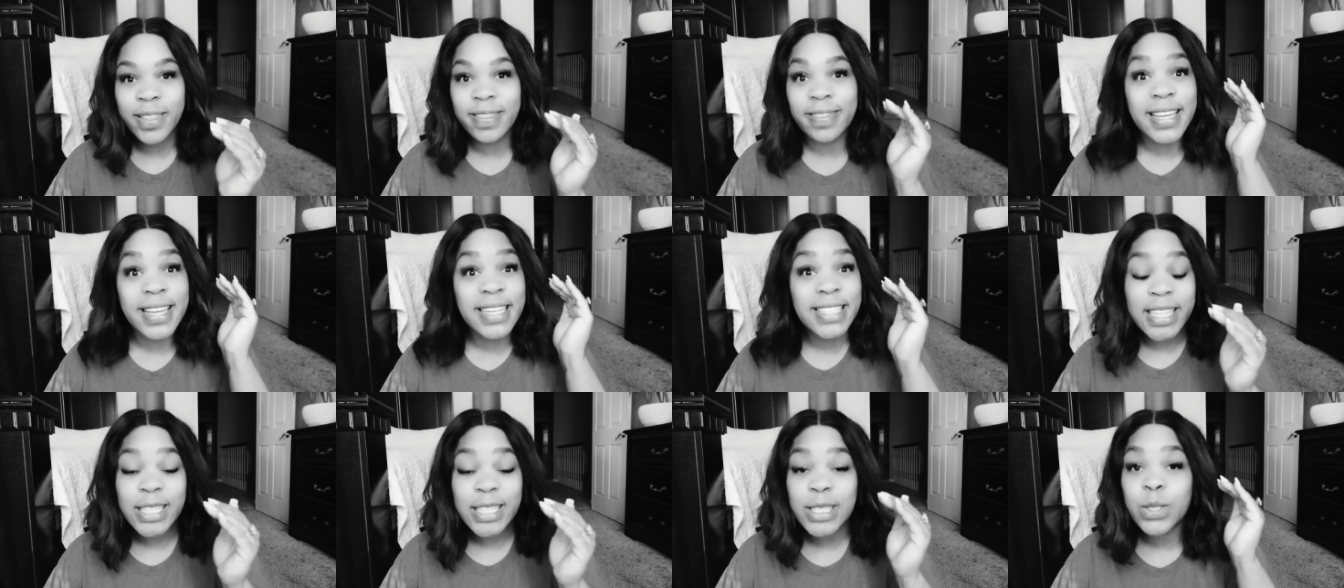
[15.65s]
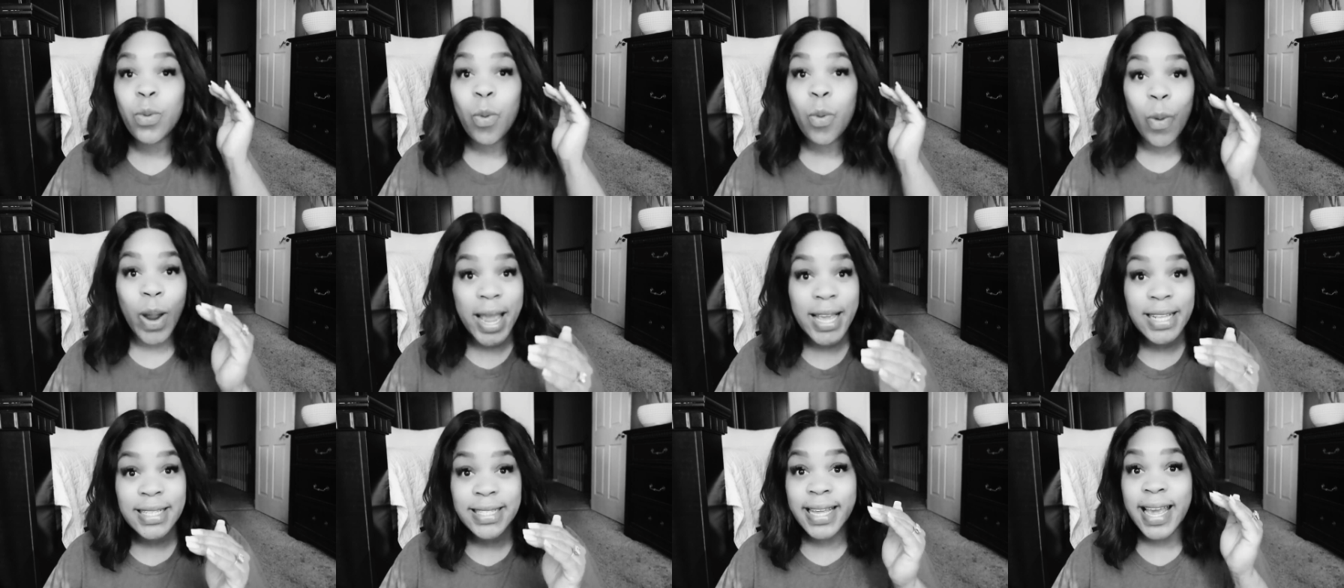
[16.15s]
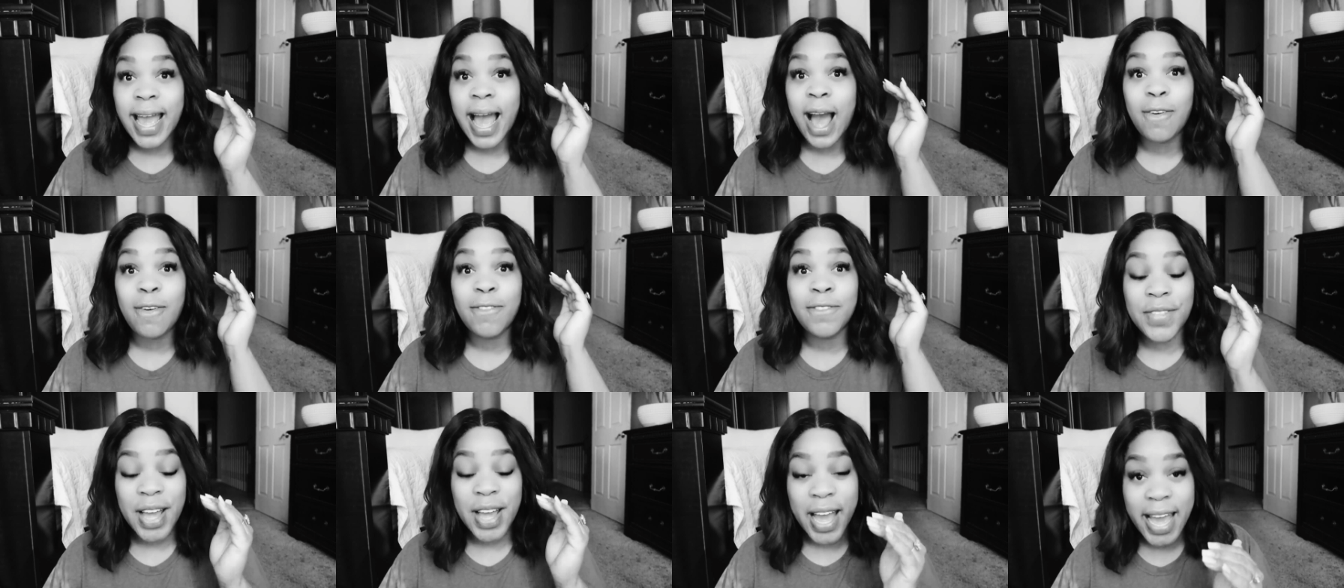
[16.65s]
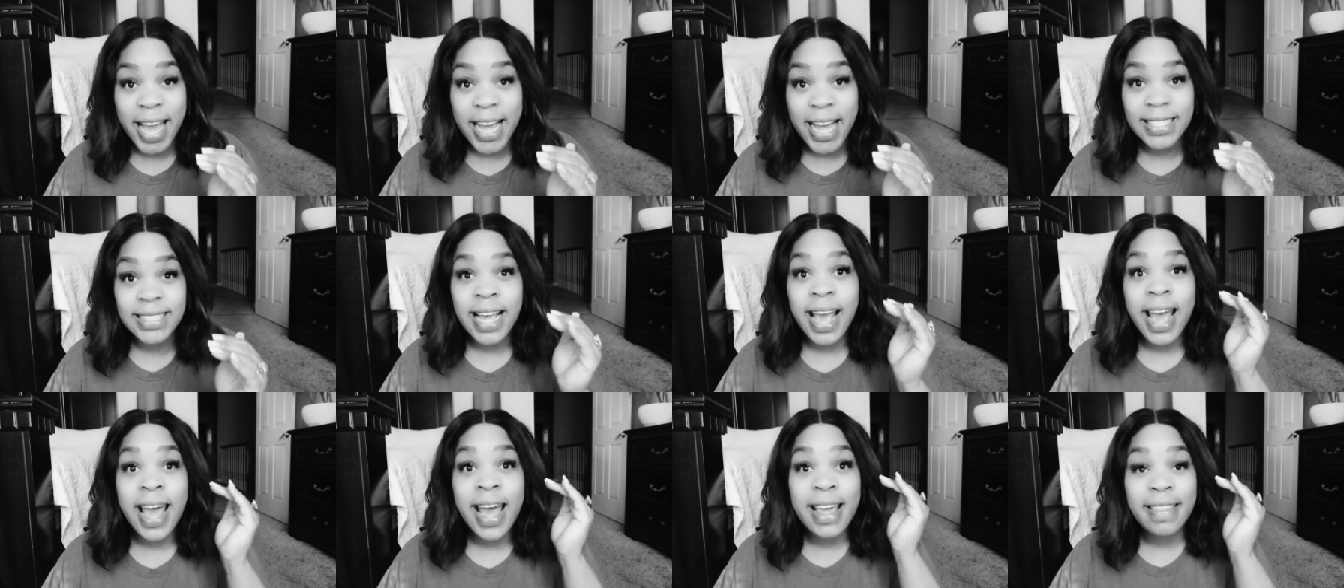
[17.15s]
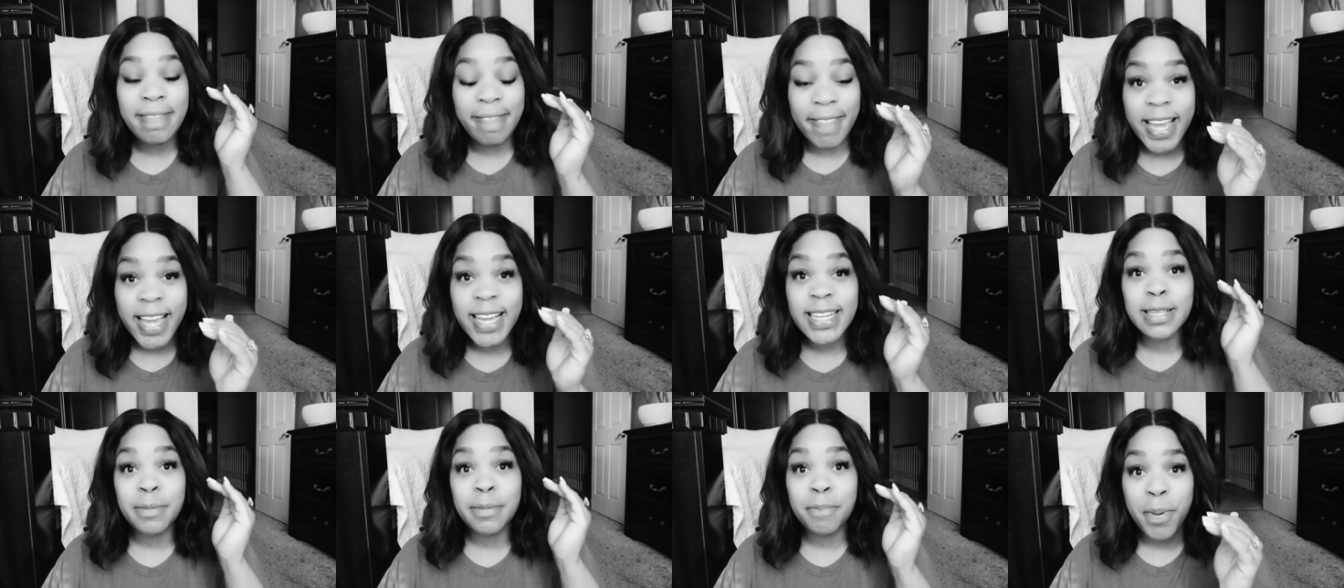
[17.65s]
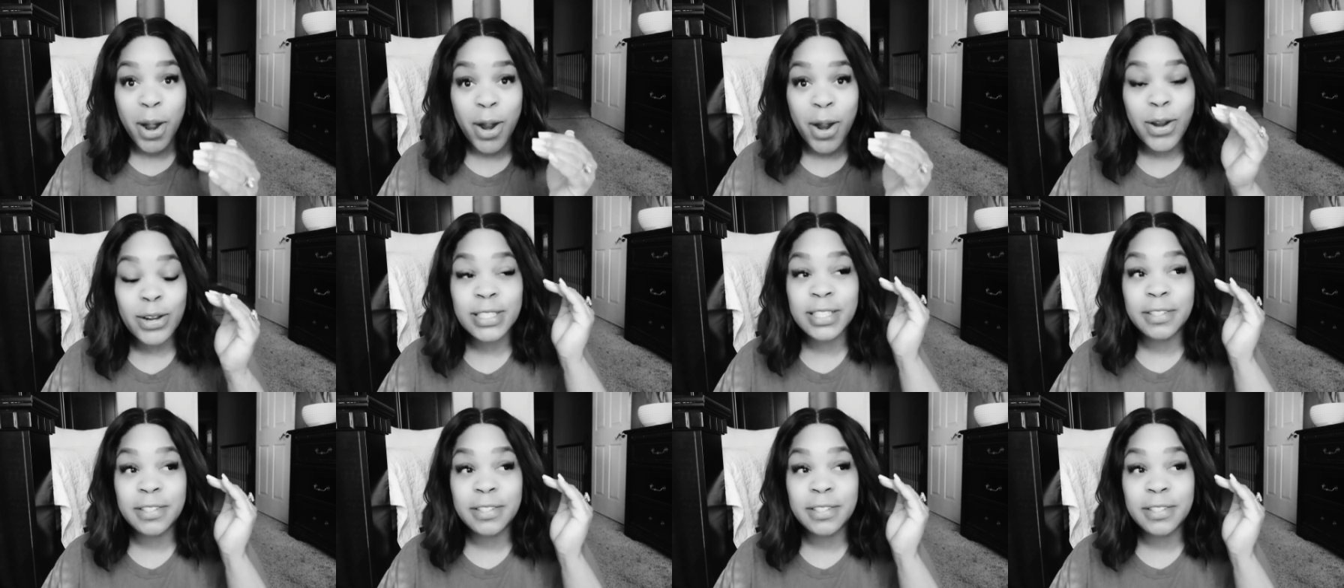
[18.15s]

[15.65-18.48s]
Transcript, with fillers: This is crazy how fast this burns